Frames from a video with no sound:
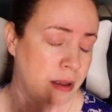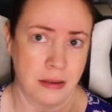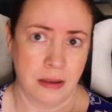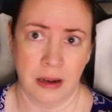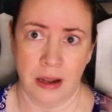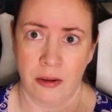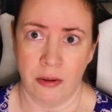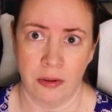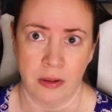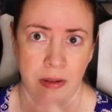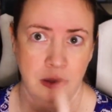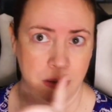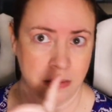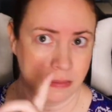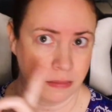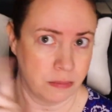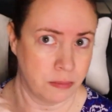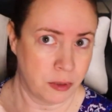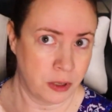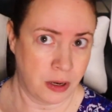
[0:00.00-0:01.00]
and I will
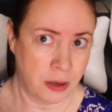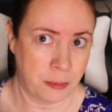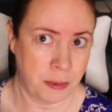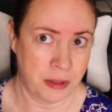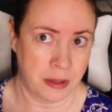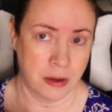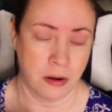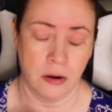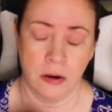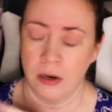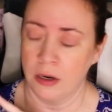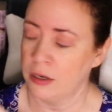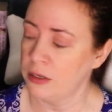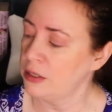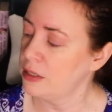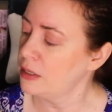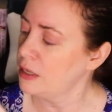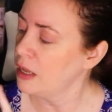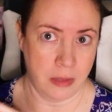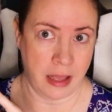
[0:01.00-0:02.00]
put up in the
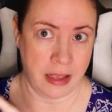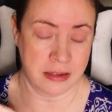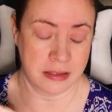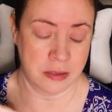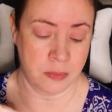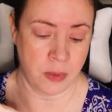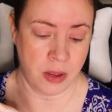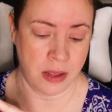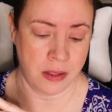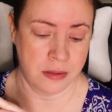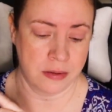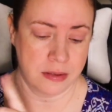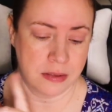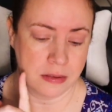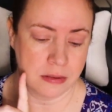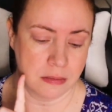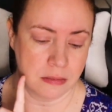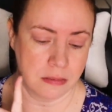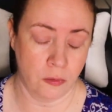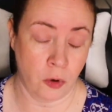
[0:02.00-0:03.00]
cards last
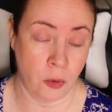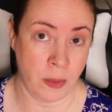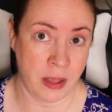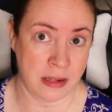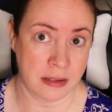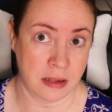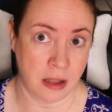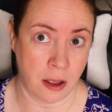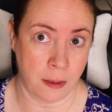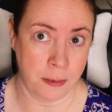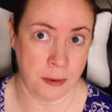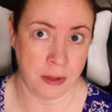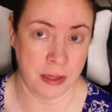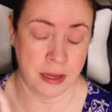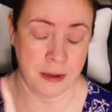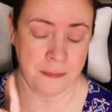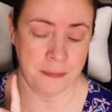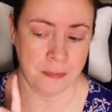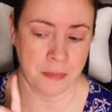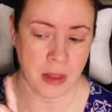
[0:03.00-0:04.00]
month's
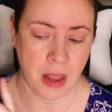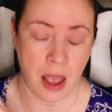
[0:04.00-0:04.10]
Romanceopoly.